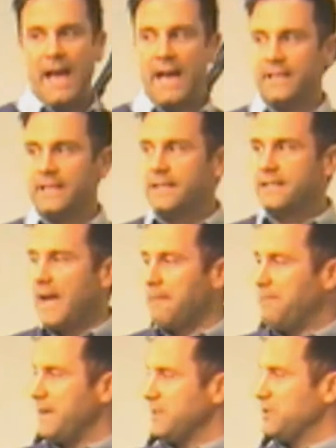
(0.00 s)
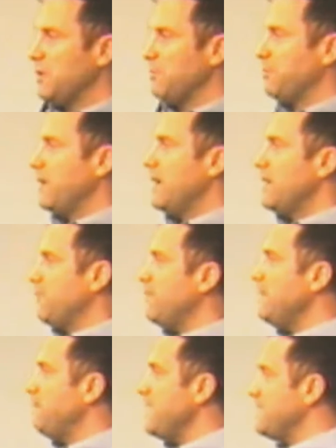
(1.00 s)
And I picked up three